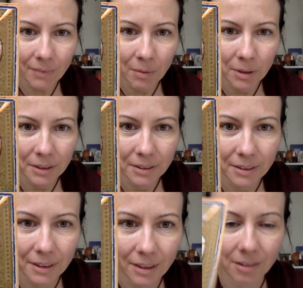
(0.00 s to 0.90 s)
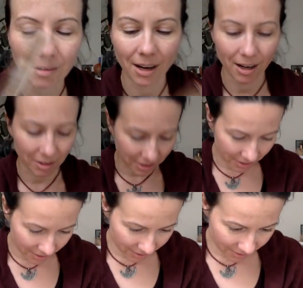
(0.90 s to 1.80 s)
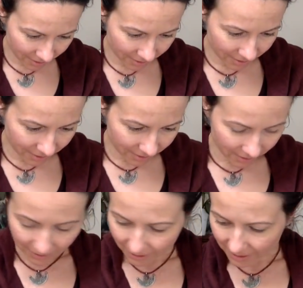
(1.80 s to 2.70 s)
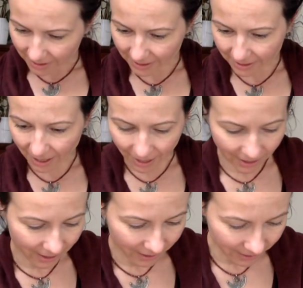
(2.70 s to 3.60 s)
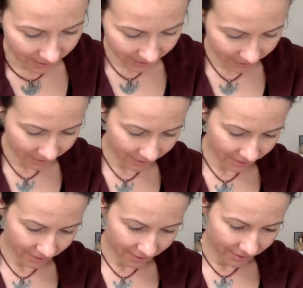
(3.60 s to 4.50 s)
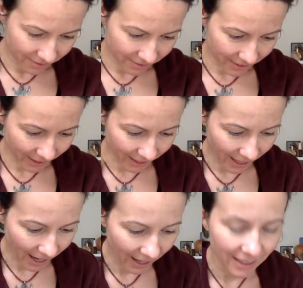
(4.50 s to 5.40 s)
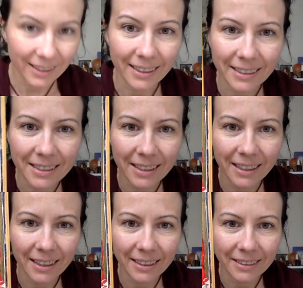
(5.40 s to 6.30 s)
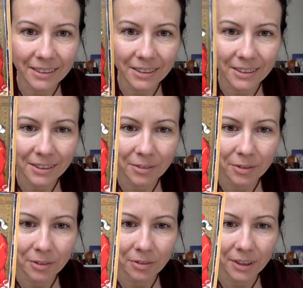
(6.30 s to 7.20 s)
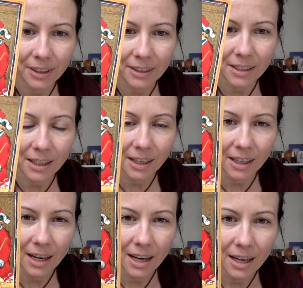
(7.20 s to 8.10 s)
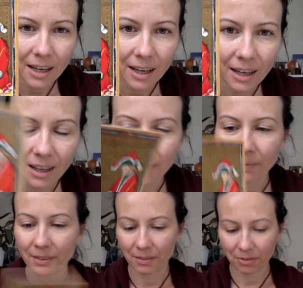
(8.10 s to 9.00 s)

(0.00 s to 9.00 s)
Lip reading: But wow, it's stunning. The colors and just the vividity, the